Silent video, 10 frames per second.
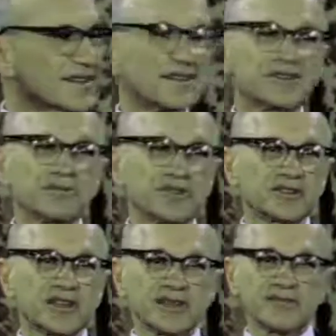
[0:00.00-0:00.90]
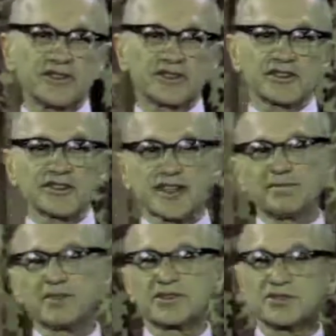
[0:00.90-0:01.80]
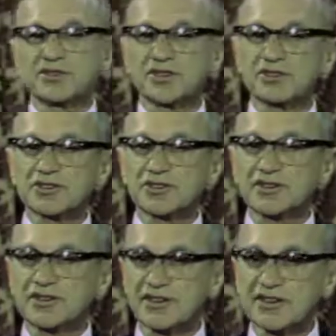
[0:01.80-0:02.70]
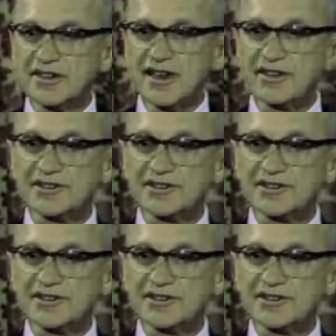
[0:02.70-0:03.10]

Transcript: The most obvious example is with Social Security tax.